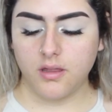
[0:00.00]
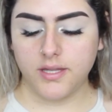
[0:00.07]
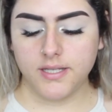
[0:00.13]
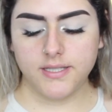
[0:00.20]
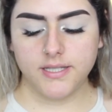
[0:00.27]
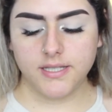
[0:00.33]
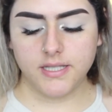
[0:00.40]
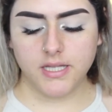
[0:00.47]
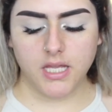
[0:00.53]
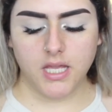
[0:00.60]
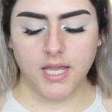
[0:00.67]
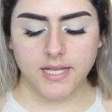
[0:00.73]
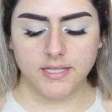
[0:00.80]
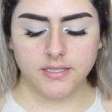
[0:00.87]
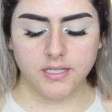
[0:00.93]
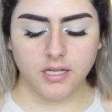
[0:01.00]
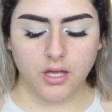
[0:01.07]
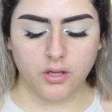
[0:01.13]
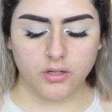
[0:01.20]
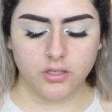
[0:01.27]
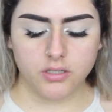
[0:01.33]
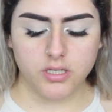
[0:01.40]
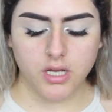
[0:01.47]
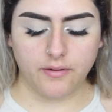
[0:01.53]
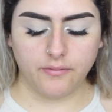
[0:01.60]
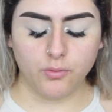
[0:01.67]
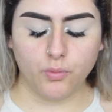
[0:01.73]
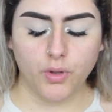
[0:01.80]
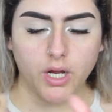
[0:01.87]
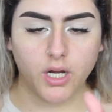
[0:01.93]
This is the Estee Lauder
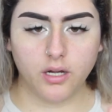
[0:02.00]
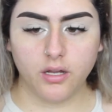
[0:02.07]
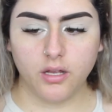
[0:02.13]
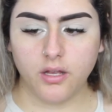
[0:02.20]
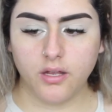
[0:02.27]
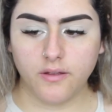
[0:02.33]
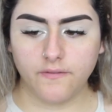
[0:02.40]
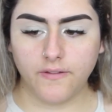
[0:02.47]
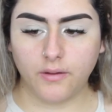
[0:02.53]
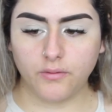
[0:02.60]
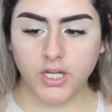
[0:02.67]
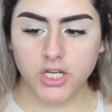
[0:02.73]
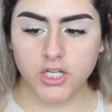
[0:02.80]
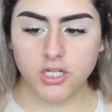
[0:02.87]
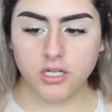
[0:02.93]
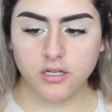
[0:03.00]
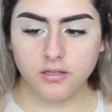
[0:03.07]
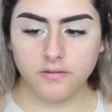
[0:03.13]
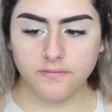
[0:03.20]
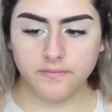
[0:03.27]
Double Wear Foundation.